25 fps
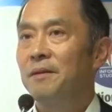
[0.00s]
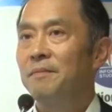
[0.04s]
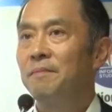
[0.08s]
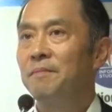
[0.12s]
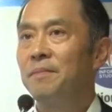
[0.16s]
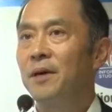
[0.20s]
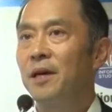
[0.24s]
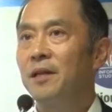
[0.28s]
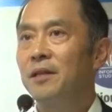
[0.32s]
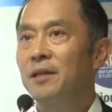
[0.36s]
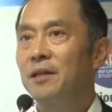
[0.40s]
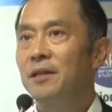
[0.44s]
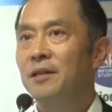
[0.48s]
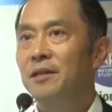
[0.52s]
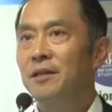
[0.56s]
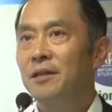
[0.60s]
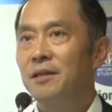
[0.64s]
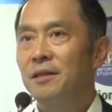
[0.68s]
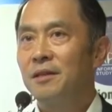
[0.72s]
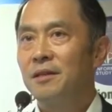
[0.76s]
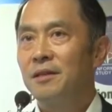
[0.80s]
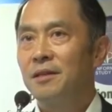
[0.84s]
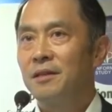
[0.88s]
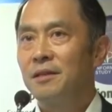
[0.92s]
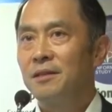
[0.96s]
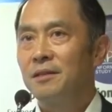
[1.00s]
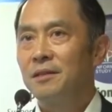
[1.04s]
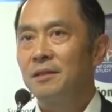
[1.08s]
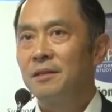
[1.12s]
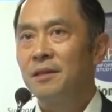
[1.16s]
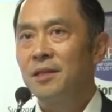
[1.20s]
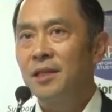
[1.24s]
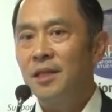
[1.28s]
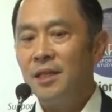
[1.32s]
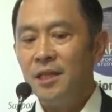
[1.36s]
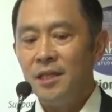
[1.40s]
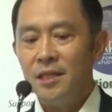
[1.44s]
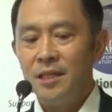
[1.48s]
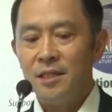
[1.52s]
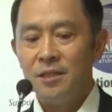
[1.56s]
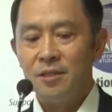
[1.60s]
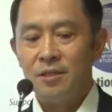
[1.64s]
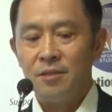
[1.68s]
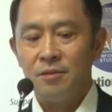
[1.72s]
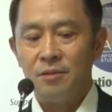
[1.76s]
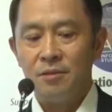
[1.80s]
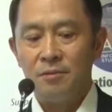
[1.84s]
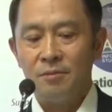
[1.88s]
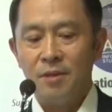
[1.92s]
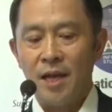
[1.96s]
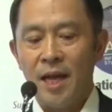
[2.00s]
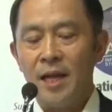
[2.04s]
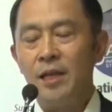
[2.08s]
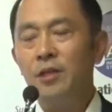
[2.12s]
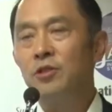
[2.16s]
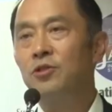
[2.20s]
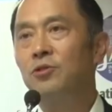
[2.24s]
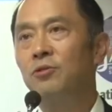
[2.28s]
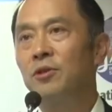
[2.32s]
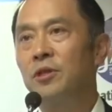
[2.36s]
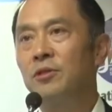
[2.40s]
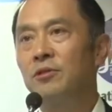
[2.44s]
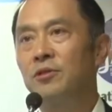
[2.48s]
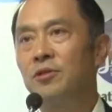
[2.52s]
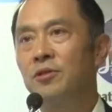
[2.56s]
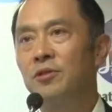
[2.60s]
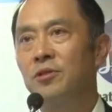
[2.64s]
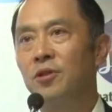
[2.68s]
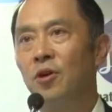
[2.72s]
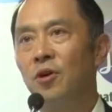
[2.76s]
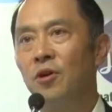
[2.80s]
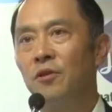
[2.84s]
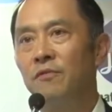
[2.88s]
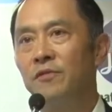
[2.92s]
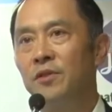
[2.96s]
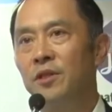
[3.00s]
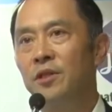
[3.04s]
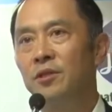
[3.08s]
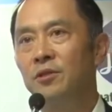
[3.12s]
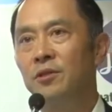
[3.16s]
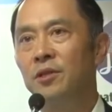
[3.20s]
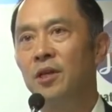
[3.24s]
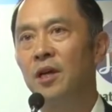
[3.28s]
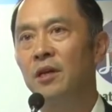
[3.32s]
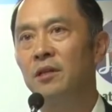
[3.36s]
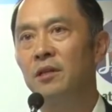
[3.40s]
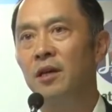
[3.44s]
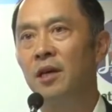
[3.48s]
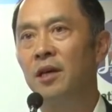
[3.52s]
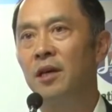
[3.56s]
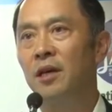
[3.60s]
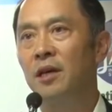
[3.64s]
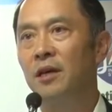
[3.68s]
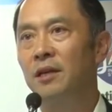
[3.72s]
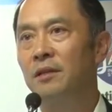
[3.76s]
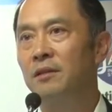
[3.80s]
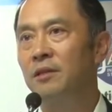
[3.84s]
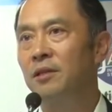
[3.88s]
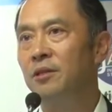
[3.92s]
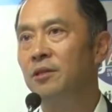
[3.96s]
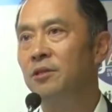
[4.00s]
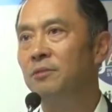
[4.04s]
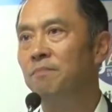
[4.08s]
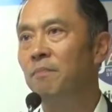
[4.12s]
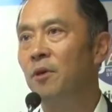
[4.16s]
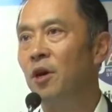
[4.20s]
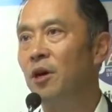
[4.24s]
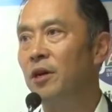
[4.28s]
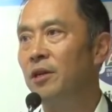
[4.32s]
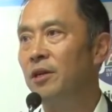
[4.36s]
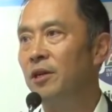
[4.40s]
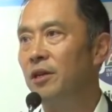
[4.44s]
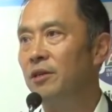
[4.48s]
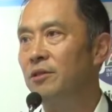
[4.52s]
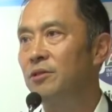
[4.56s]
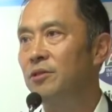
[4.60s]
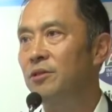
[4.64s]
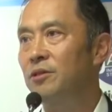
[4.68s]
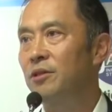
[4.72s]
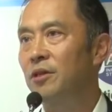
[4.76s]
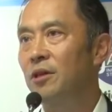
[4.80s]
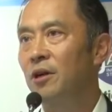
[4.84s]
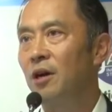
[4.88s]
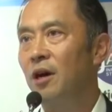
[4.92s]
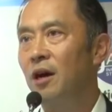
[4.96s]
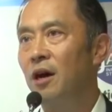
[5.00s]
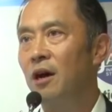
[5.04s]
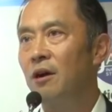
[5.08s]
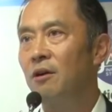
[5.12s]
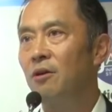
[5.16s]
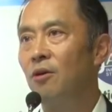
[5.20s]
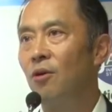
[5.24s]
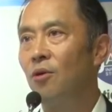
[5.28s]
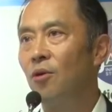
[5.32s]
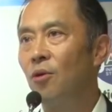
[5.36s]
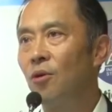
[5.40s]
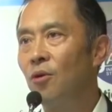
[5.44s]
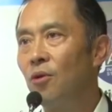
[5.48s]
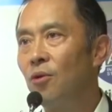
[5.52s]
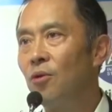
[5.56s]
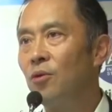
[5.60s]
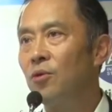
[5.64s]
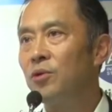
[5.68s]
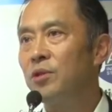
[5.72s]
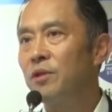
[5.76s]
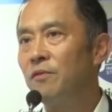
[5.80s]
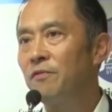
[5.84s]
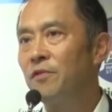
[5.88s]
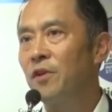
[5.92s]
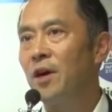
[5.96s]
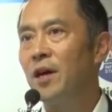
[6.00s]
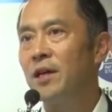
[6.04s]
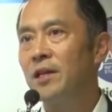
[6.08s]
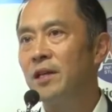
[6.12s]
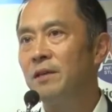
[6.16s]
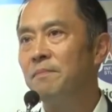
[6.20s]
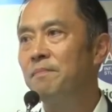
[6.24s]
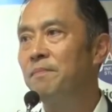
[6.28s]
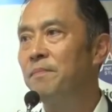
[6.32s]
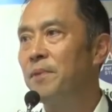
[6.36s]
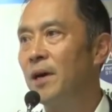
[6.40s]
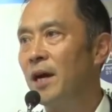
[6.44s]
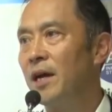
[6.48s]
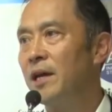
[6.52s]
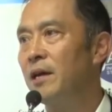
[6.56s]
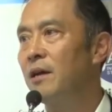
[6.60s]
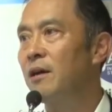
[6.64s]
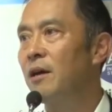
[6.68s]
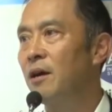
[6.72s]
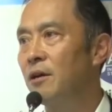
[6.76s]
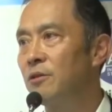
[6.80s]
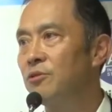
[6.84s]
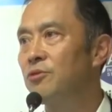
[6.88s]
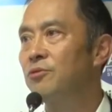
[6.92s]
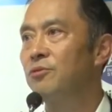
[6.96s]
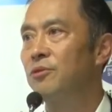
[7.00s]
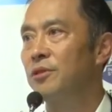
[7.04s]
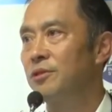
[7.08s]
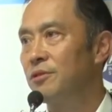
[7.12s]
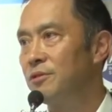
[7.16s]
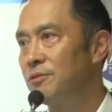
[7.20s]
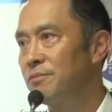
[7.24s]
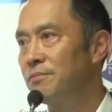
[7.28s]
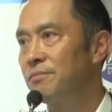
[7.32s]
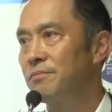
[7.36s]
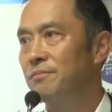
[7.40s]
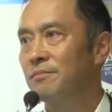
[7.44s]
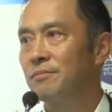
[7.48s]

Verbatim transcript: But these entrants of these, uh, these markets are all divided by countries.